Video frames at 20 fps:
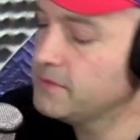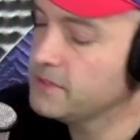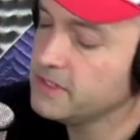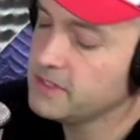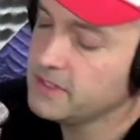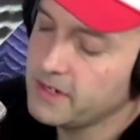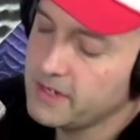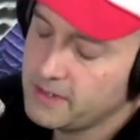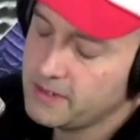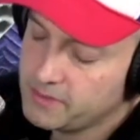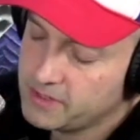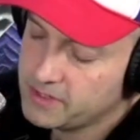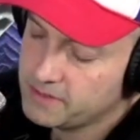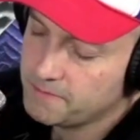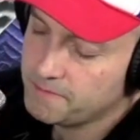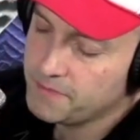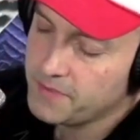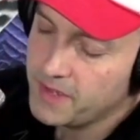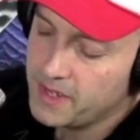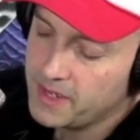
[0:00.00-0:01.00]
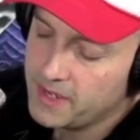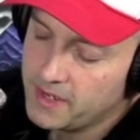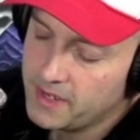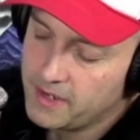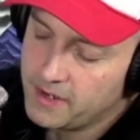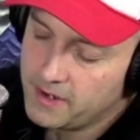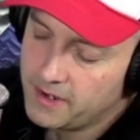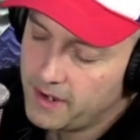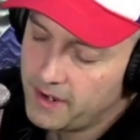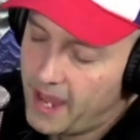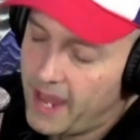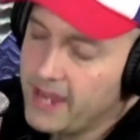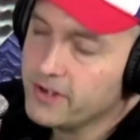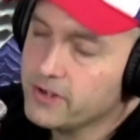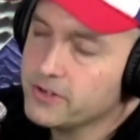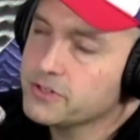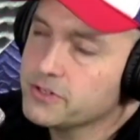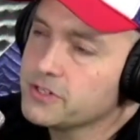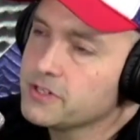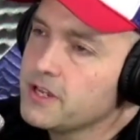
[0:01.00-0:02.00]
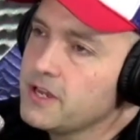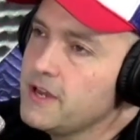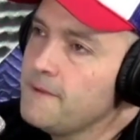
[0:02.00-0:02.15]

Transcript: This is gonna get me some haters.